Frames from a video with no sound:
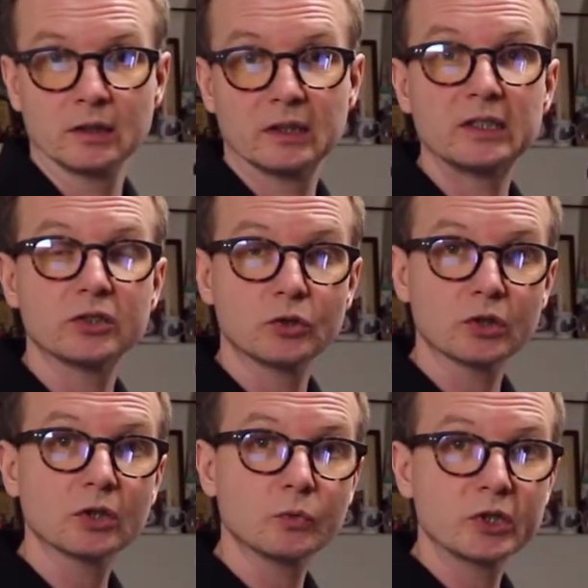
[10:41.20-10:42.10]
The
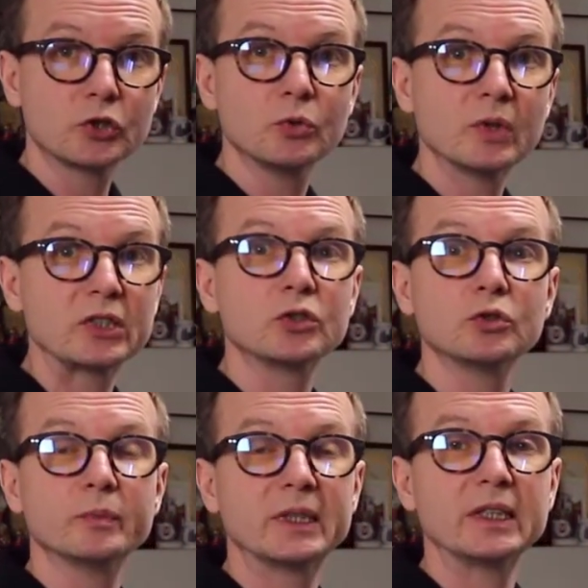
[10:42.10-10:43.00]
circle which you
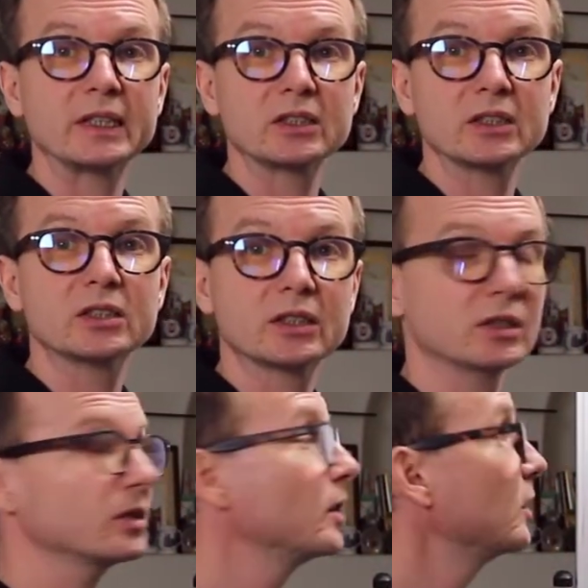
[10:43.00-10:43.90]
assume in
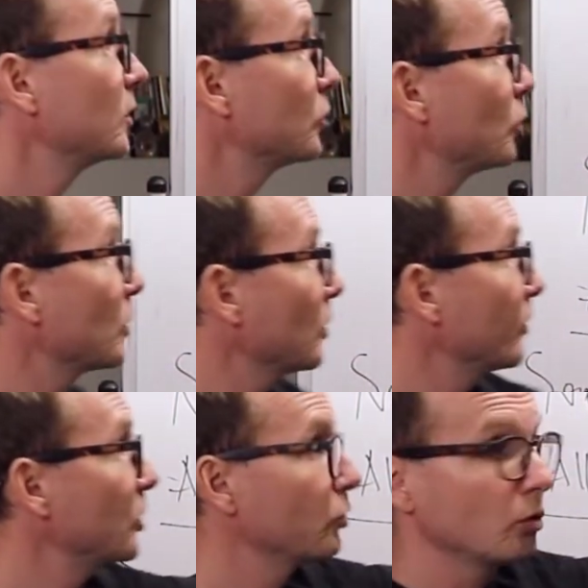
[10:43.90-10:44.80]
existence, the circle
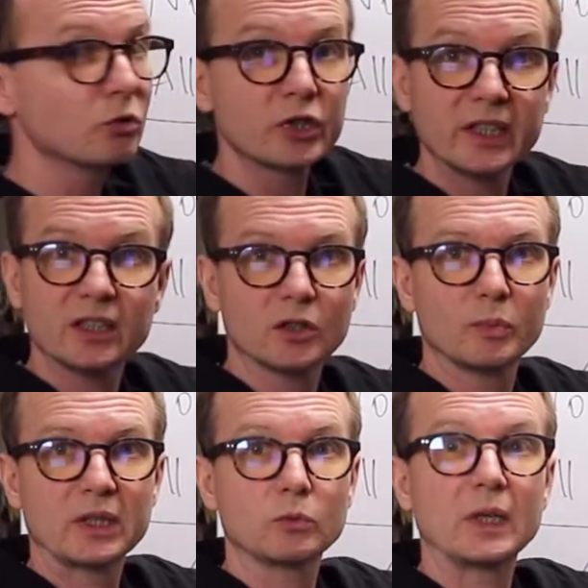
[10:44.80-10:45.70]
which is all shaded
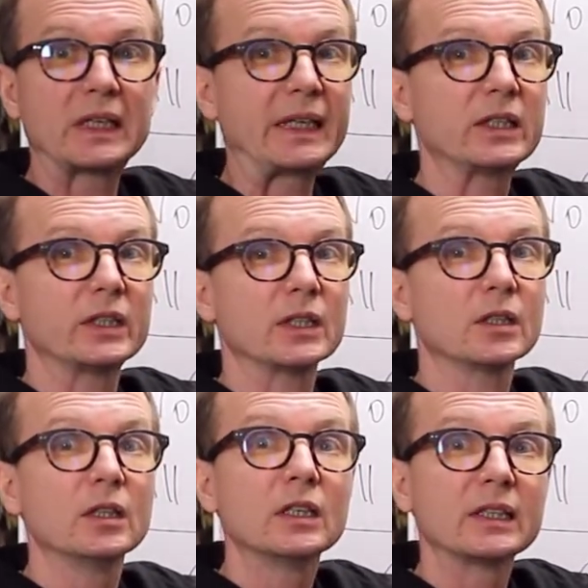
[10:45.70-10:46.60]
but one area,
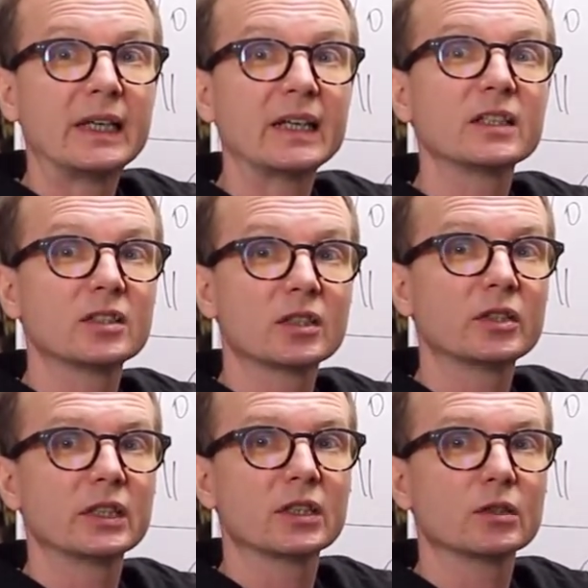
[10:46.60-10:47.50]
that is the
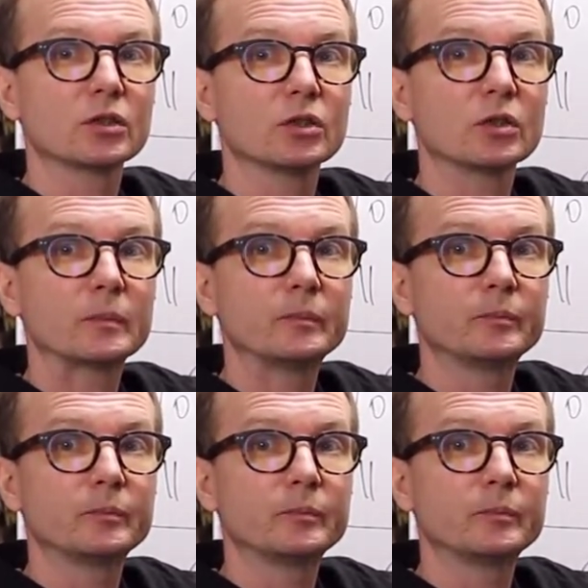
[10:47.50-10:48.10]
critical term.